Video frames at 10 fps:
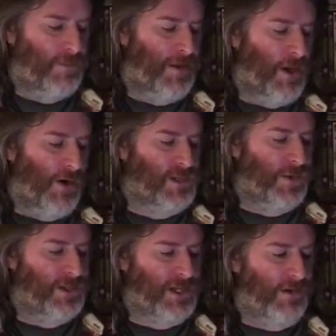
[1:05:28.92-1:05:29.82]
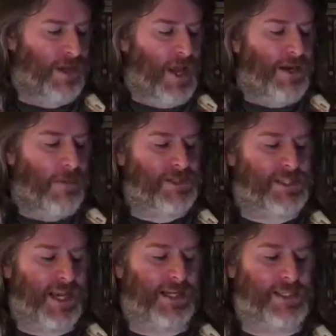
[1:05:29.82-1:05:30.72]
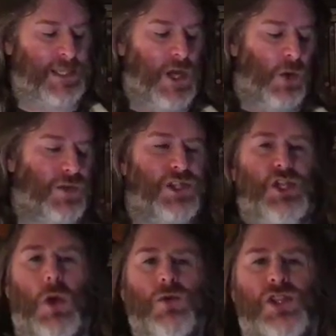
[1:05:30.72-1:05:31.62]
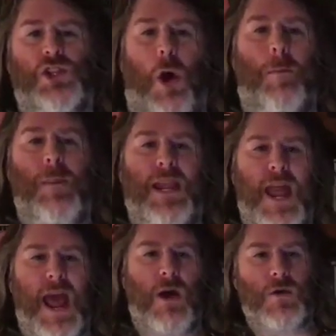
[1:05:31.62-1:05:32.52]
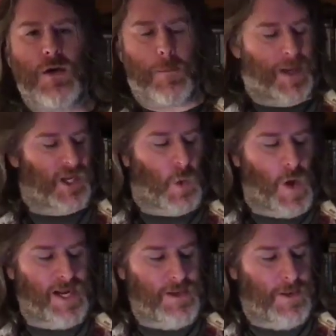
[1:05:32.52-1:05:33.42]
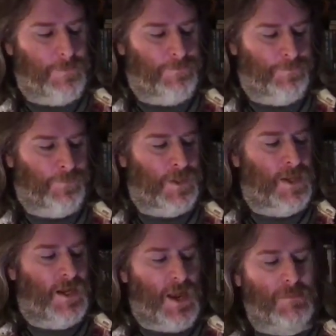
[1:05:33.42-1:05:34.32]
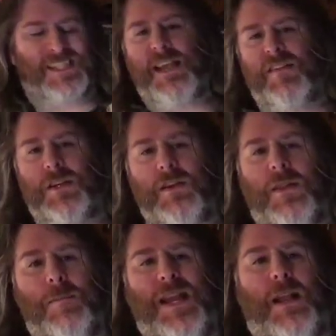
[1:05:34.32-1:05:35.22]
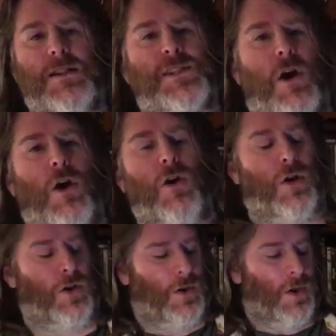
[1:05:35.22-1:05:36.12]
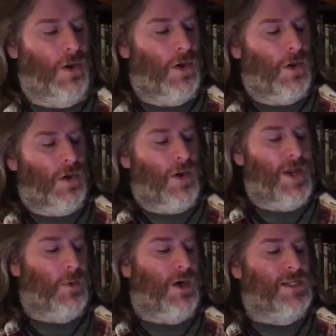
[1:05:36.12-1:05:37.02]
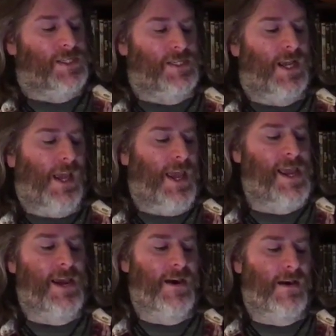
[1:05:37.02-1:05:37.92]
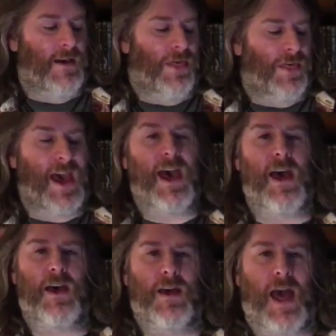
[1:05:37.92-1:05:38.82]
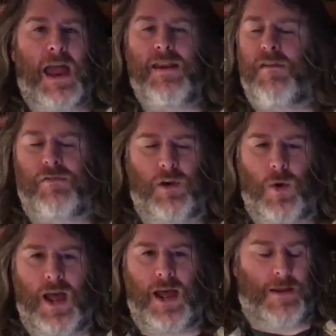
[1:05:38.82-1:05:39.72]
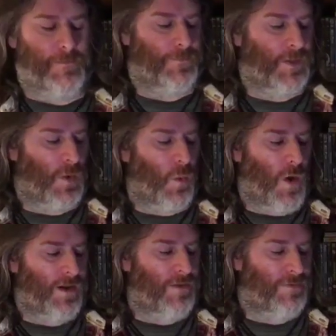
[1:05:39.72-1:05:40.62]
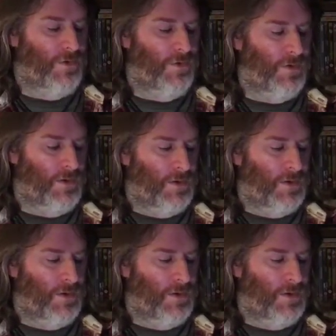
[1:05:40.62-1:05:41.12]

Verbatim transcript: honest with yourself. Number 6 was Don't Stop Me Now by Queen. Number 7, the Beatles song. It was Here, There and Everywhere. Wonderful